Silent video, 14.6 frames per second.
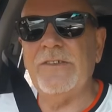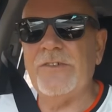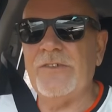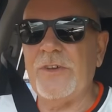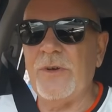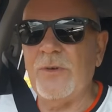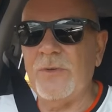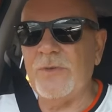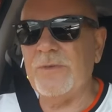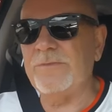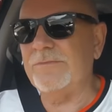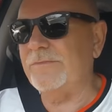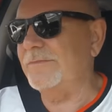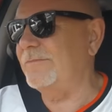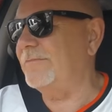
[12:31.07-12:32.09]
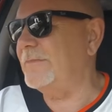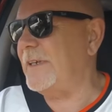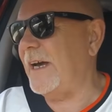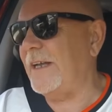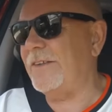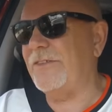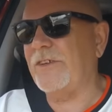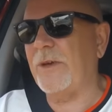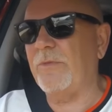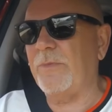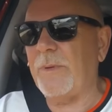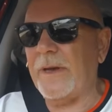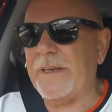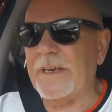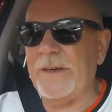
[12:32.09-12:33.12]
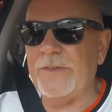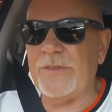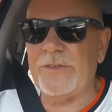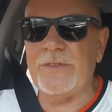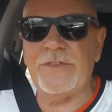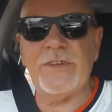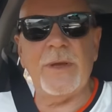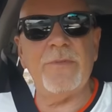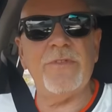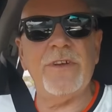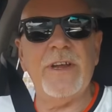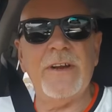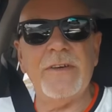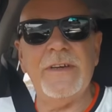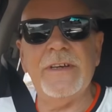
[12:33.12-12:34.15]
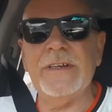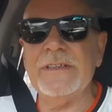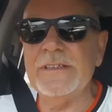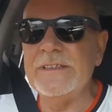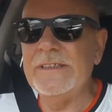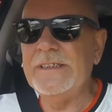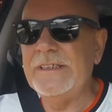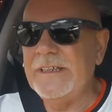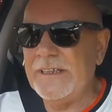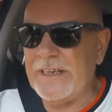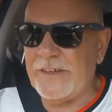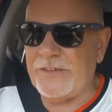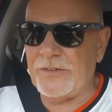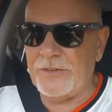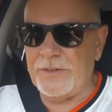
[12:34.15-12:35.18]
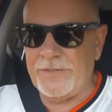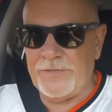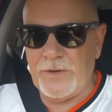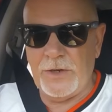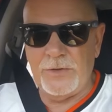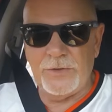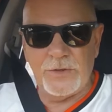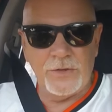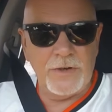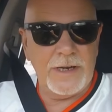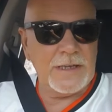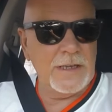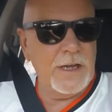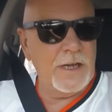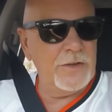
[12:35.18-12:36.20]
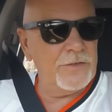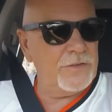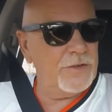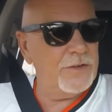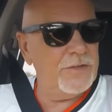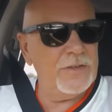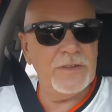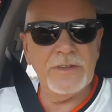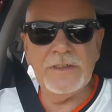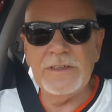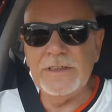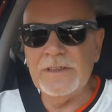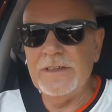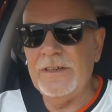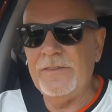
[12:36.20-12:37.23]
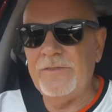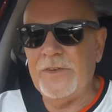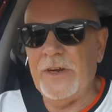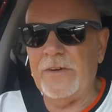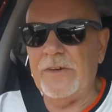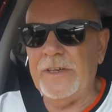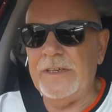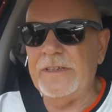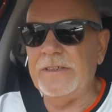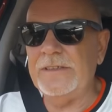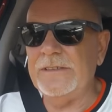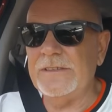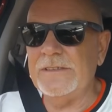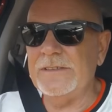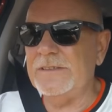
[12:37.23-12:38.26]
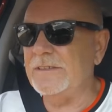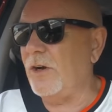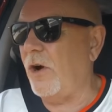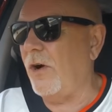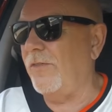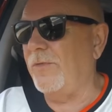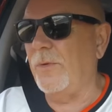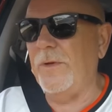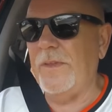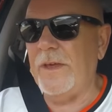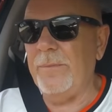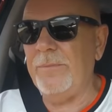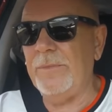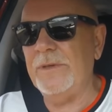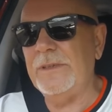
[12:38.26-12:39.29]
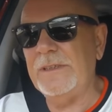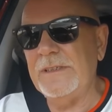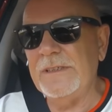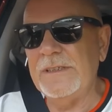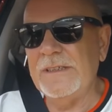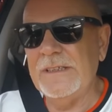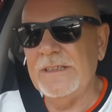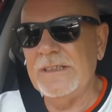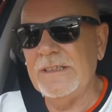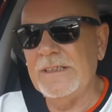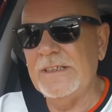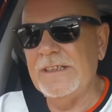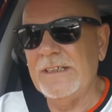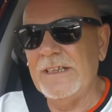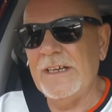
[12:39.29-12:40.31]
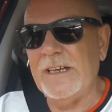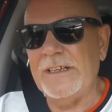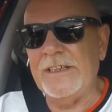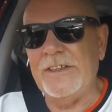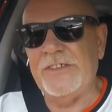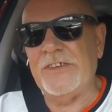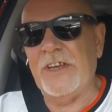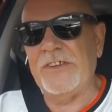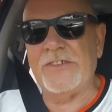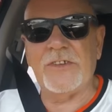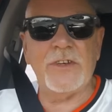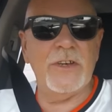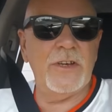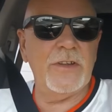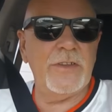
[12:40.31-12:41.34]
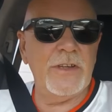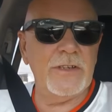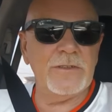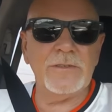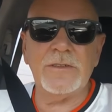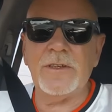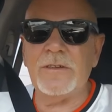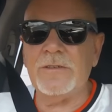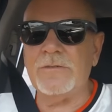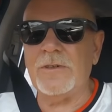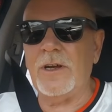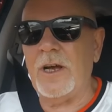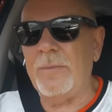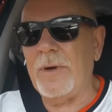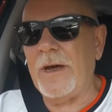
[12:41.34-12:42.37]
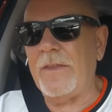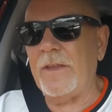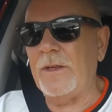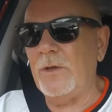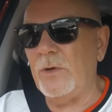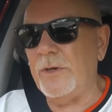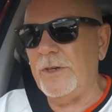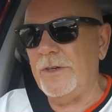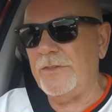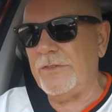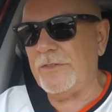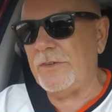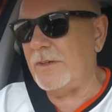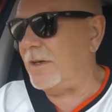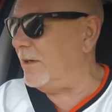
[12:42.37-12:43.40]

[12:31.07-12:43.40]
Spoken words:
So Hans comes back out to the reception area, gets on the phone, and Gretel answers, very off with him, and he says to her that, I'm at the lawyer's.